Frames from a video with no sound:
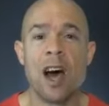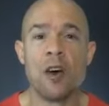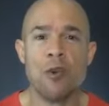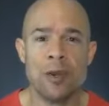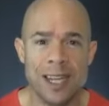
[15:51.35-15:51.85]

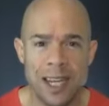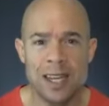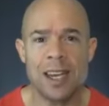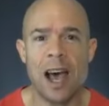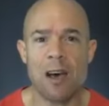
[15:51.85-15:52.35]
who
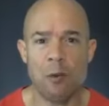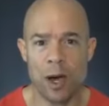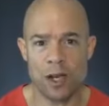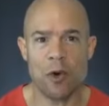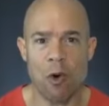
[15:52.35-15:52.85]
need
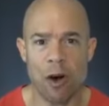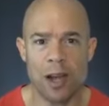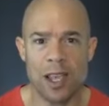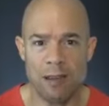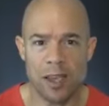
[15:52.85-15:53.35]
what you're
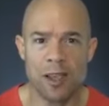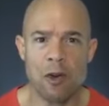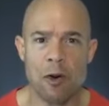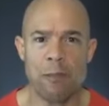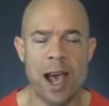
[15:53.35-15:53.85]
giving,
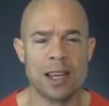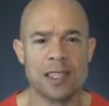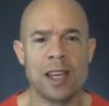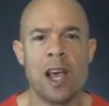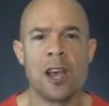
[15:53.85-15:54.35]
your
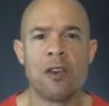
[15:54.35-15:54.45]
passion.